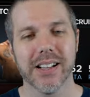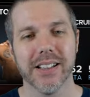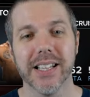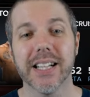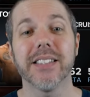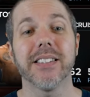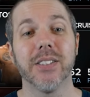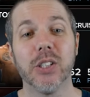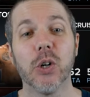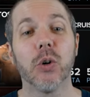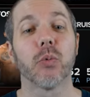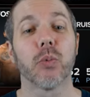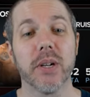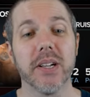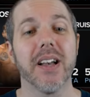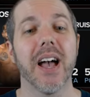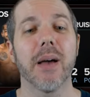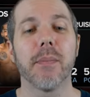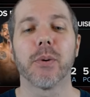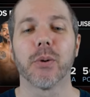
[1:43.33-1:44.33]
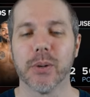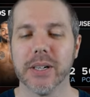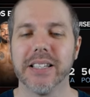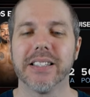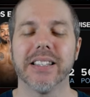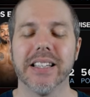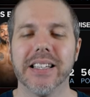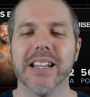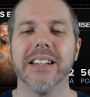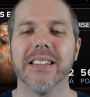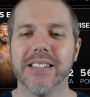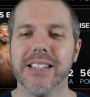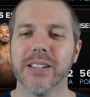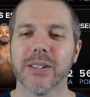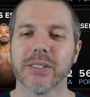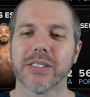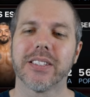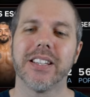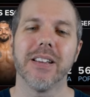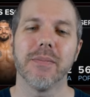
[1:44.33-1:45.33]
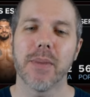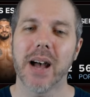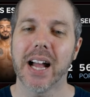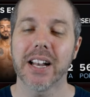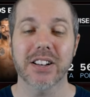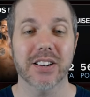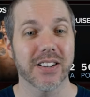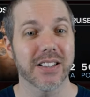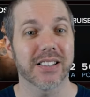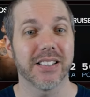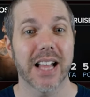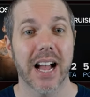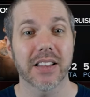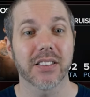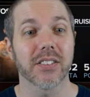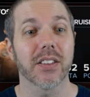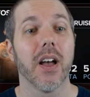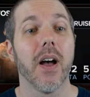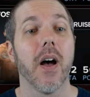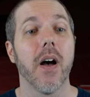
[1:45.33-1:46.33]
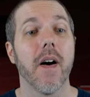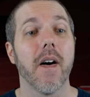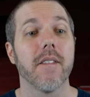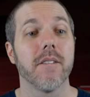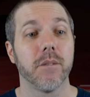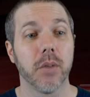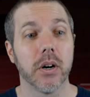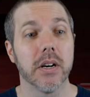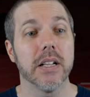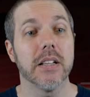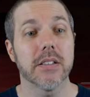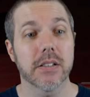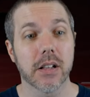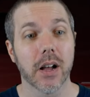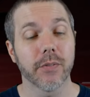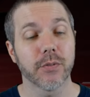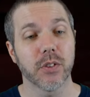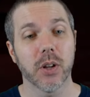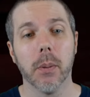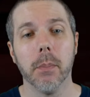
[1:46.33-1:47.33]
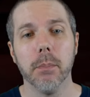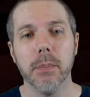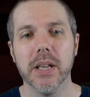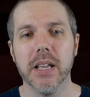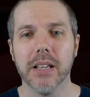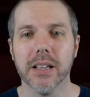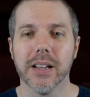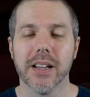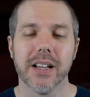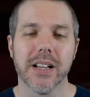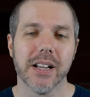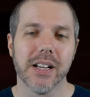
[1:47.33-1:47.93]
Let's do Rhea and Maurice in a T L C match, because that's funny stuff to me.